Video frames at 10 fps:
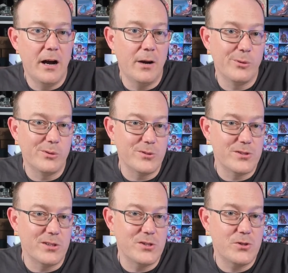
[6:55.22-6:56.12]
I would
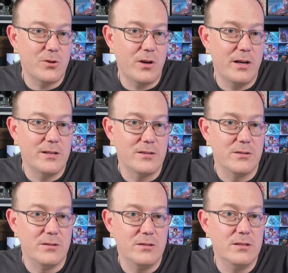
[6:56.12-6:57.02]
also try
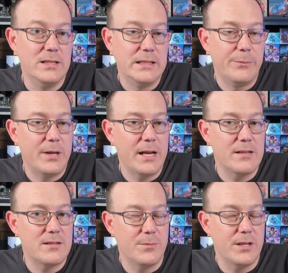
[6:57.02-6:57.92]
to
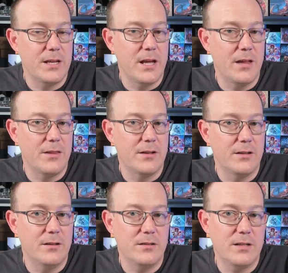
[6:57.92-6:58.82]
eliminate some of the
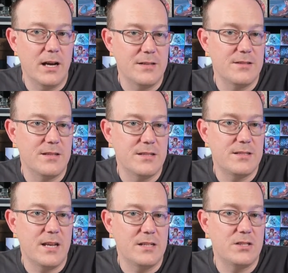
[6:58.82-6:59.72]
other cards in this
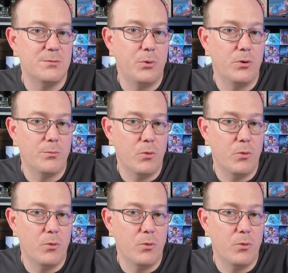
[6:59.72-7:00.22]
set to put